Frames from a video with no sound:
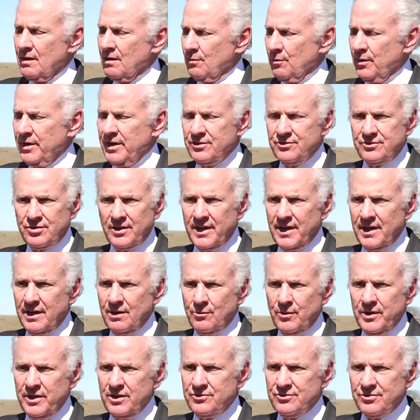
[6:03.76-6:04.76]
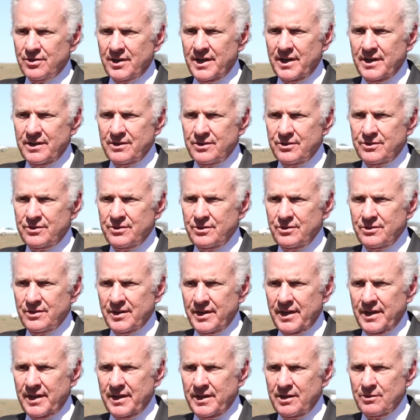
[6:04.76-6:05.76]
We're, try, we're trying to do
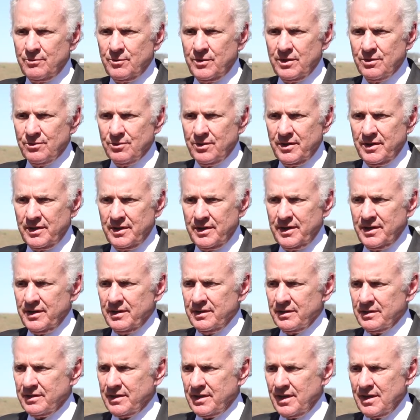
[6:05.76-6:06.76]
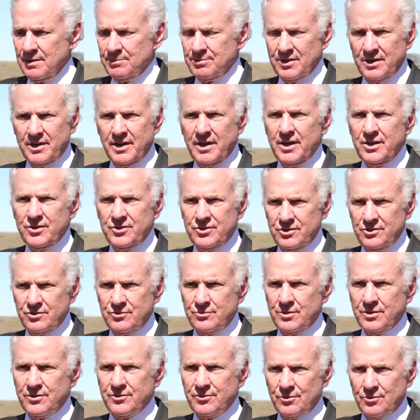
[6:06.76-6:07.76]
that, and we're running into
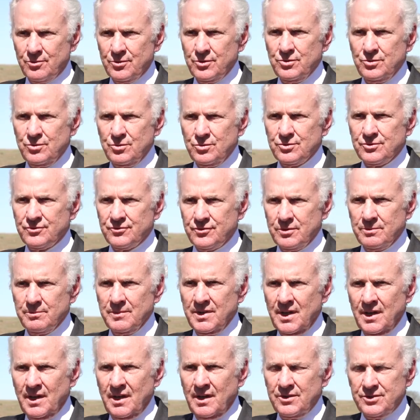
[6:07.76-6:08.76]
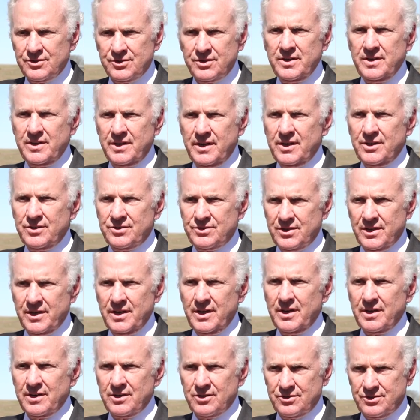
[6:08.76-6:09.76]
complications with the rules from
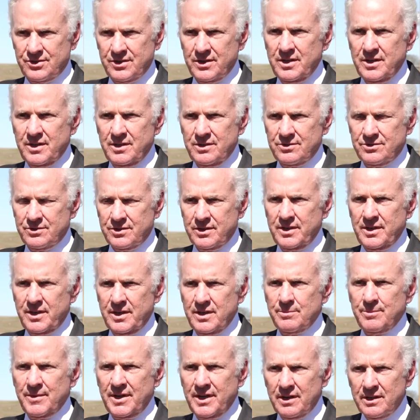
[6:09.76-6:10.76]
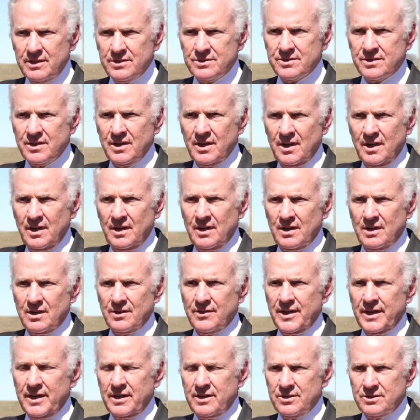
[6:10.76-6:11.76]
CDC and C, CMS. Uh,
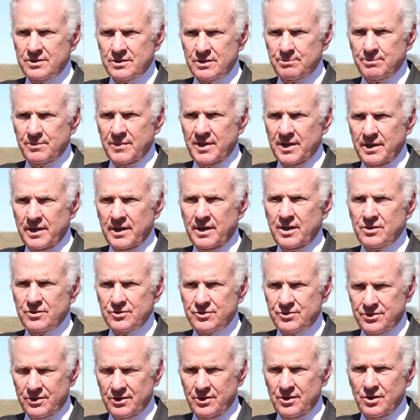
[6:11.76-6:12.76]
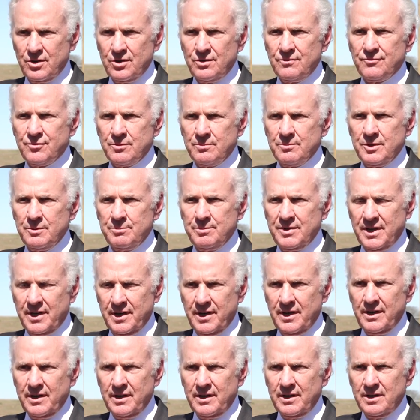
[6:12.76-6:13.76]
that has been a concern from the
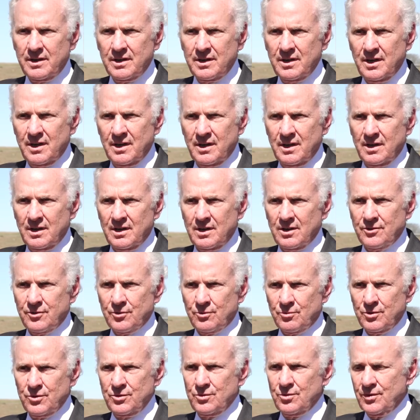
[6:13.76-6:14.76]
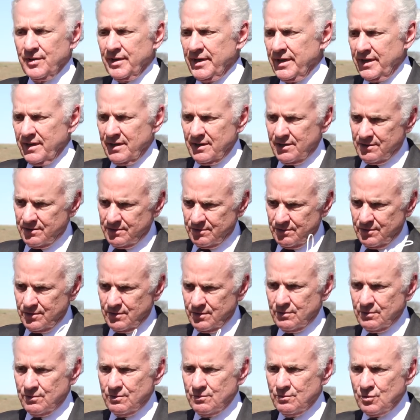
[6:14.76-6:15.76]
beginning. Uh, the rule now
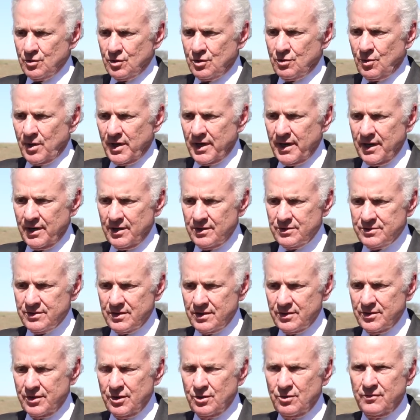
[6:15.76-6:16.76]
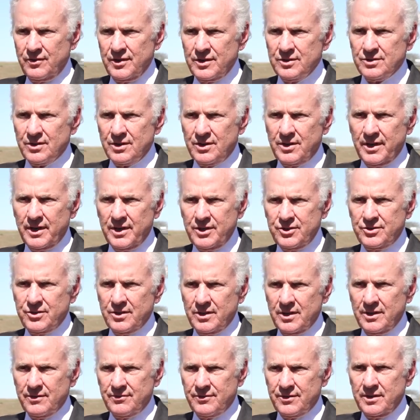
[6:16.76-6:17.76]
requires uh, no
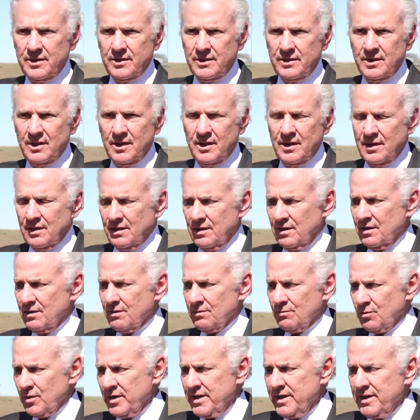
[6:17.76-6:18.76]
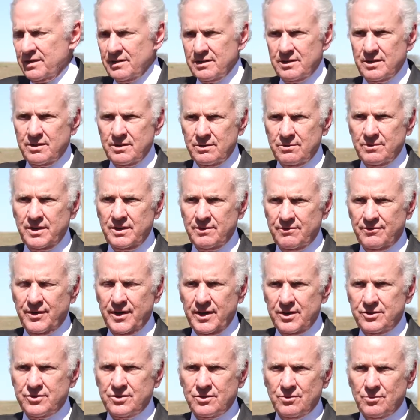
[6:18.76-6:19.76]
visitation if the uh, rate, the
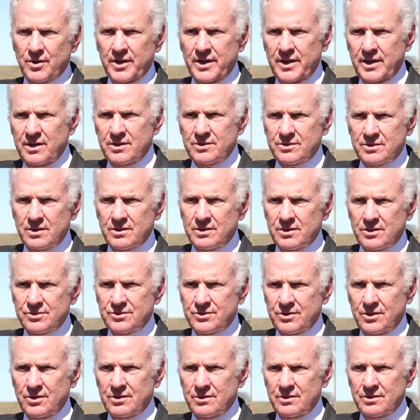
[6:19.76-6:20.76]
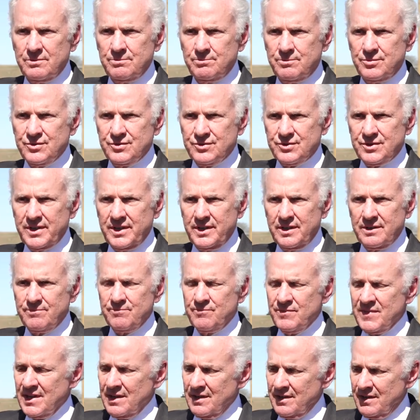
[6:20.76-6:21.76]
infection rate, is a, a certain percent.
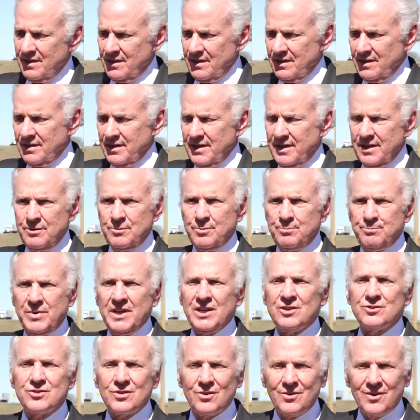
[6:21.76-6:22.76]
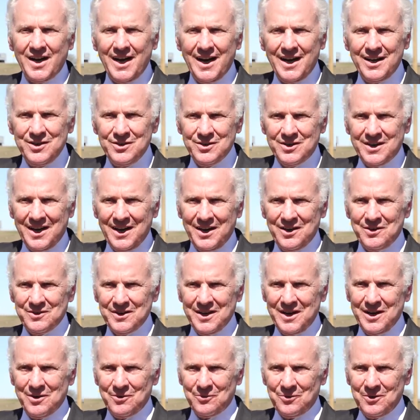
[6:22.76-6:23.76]
Uh, and depends on how you count
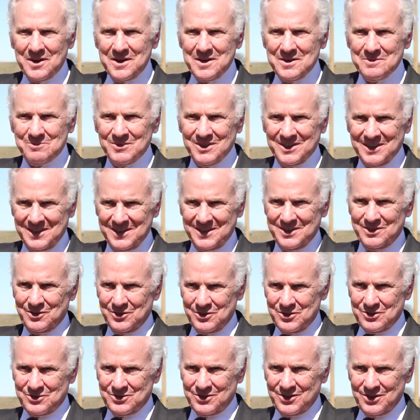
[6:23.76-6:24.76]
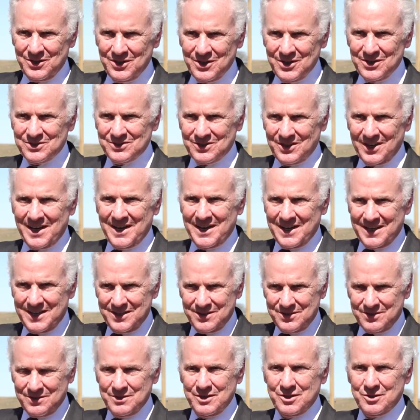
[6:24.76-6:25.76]
that rate, but it, looks to us like
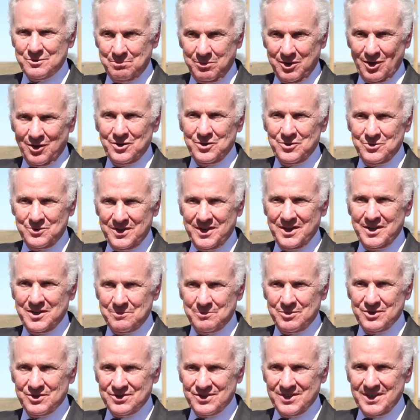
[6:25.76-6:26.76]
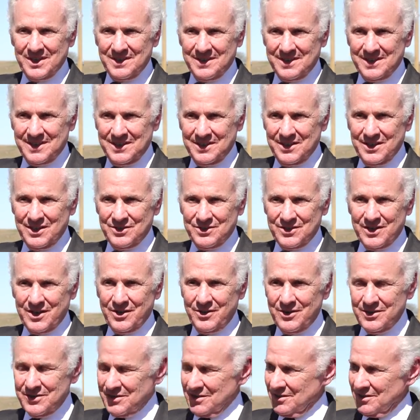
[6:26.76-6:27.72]
it's, it's below 10% in these areas.